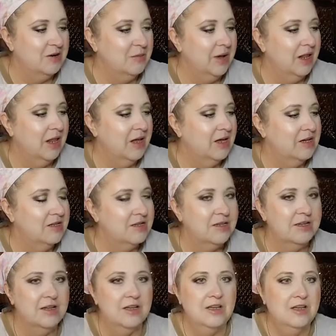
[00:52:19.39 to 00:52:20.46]
on my legs.
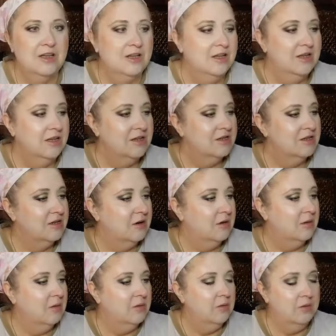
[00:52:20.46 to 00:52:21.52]

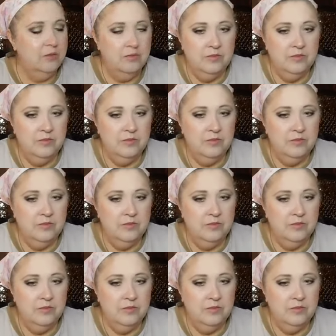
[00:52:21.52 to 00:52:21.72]
So